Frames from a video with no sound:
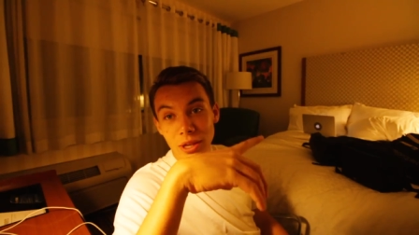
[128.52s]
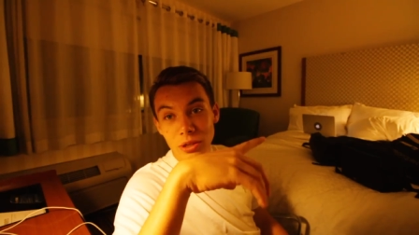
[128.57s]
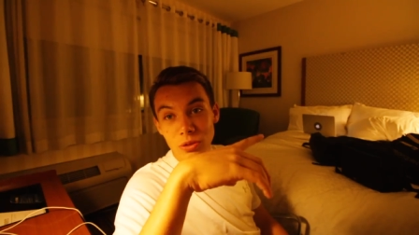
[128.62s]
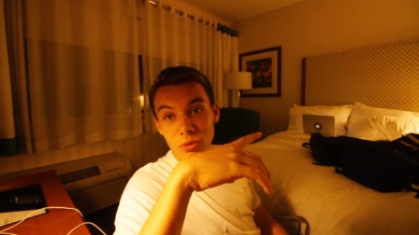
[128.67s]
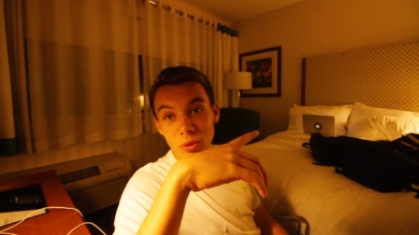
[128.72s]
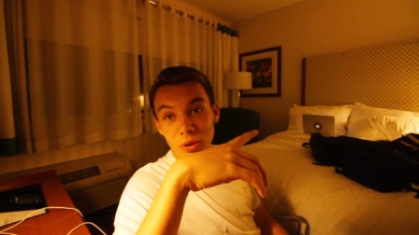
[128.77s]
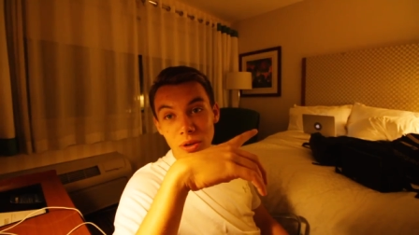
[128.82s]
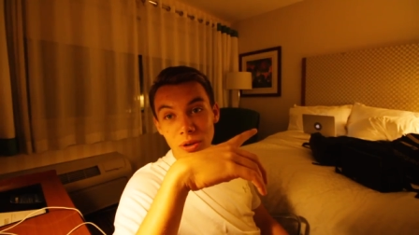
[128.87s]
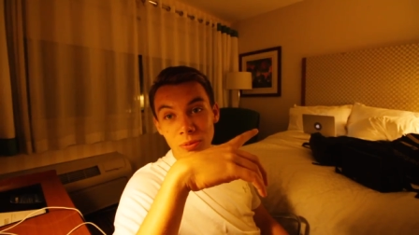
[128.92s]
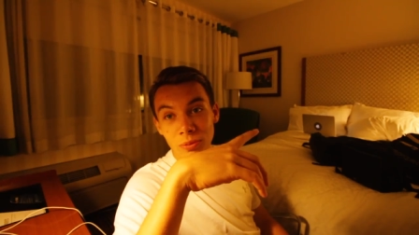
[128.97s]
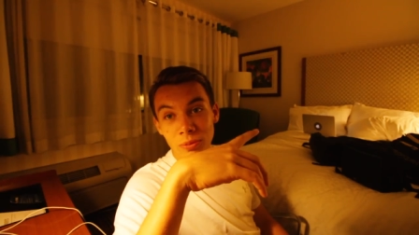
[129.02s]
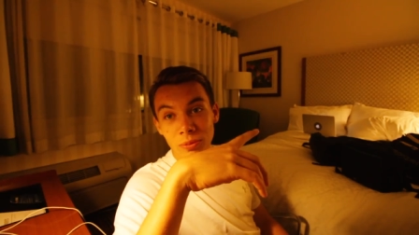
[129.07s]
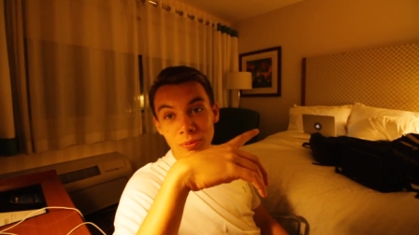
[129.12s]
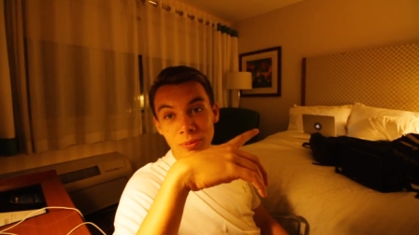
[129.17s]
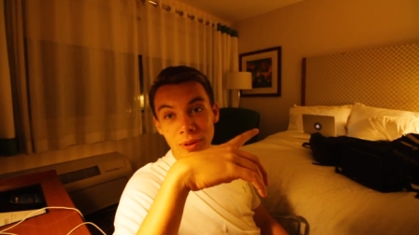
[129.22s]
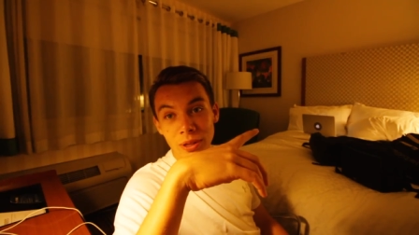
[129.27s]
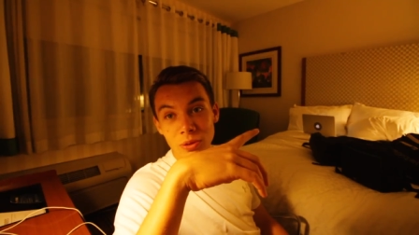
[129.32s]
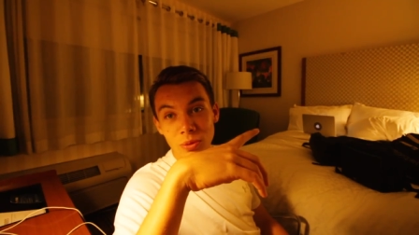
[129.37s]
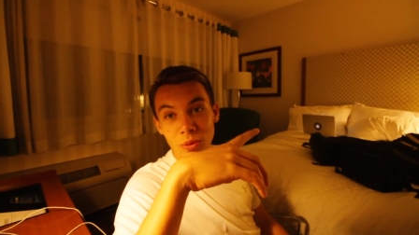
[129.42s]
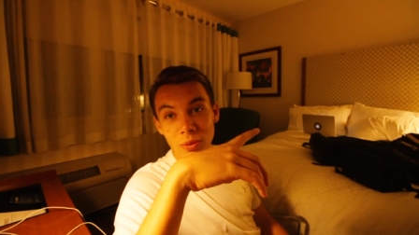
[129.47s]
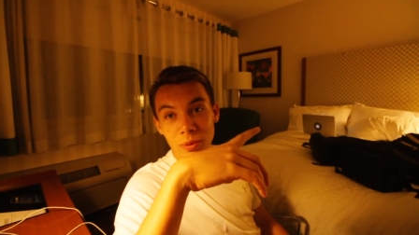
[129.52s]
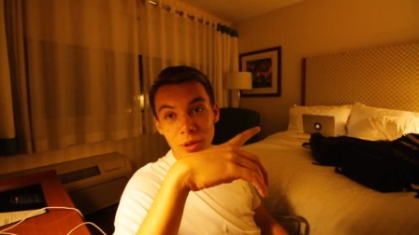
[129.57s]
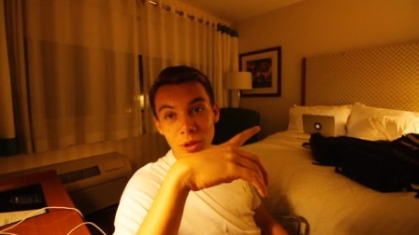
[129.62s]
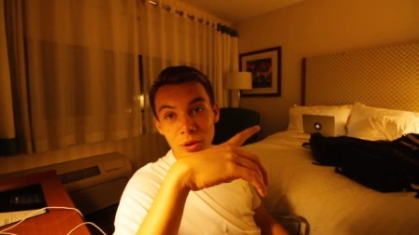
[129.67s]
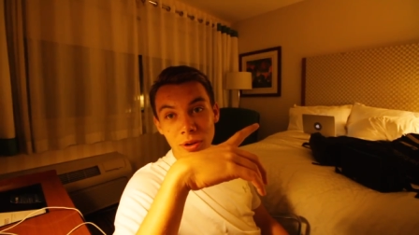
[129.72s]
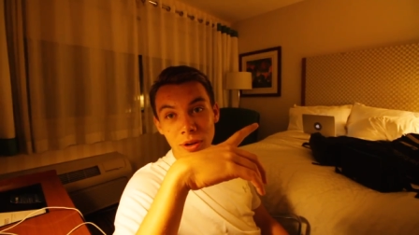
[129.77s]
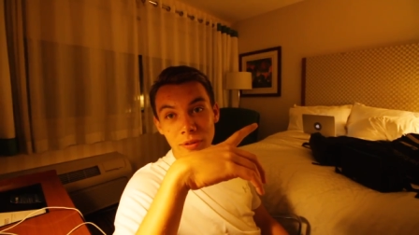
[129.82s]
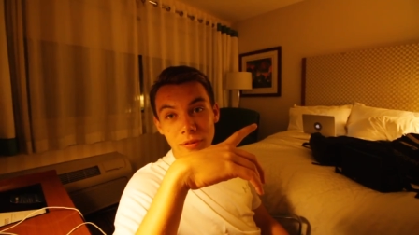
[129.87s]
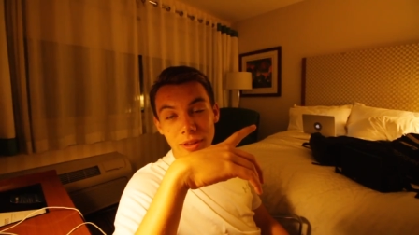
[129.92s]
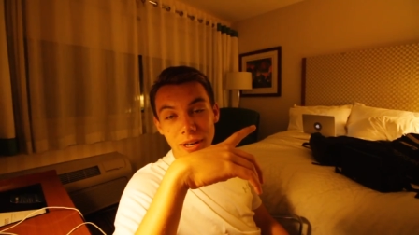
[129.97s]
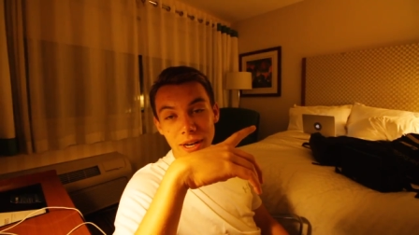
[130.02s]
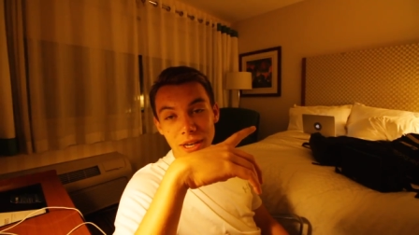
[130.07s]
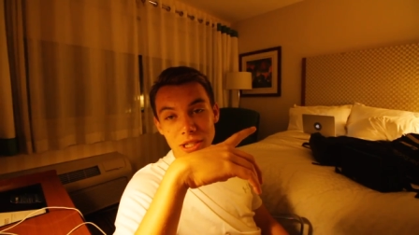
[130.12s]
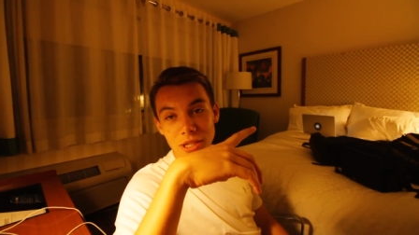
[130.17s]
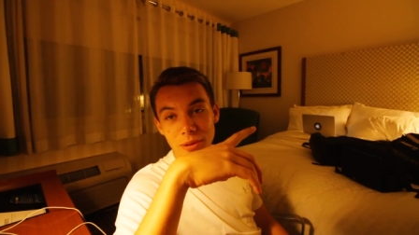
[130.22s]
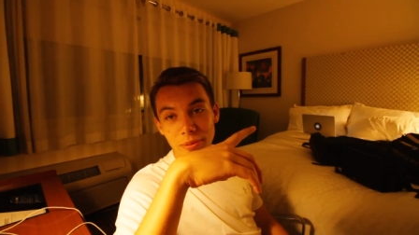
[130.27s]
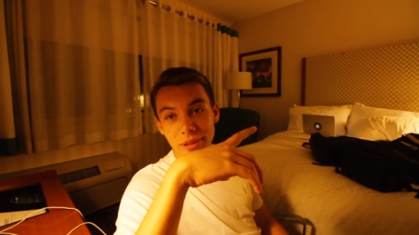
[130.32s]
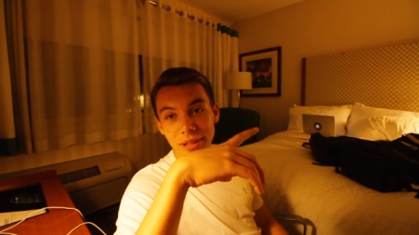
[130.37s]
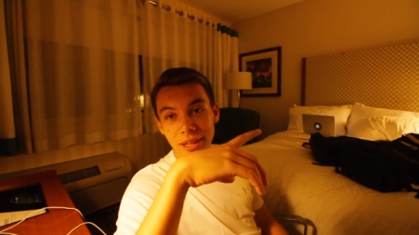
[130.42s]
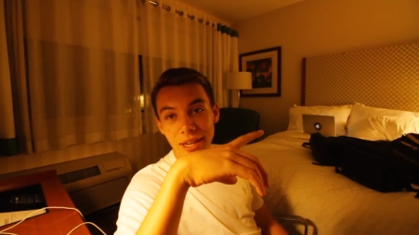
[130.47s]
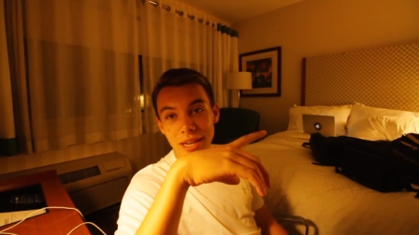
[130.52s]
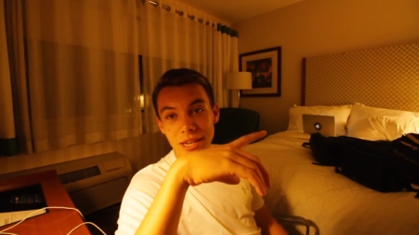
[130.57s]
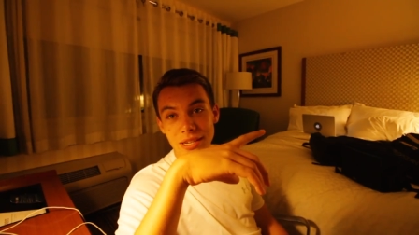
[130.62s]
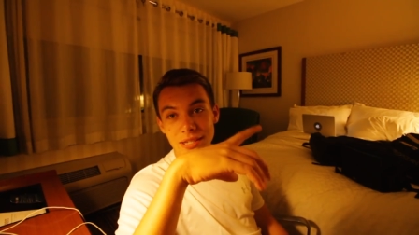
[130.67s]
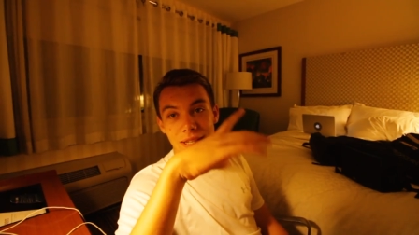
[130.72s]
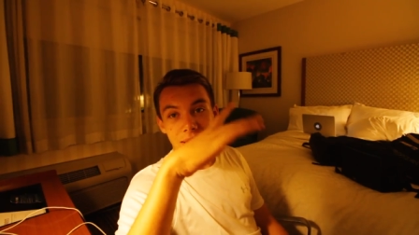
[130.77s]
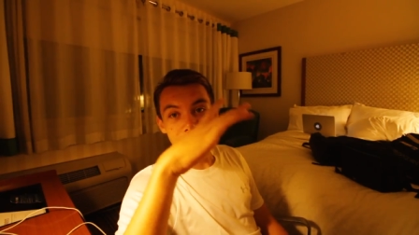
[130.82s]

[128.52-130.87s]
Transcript: that's what that's what we're doing over the next couple of days.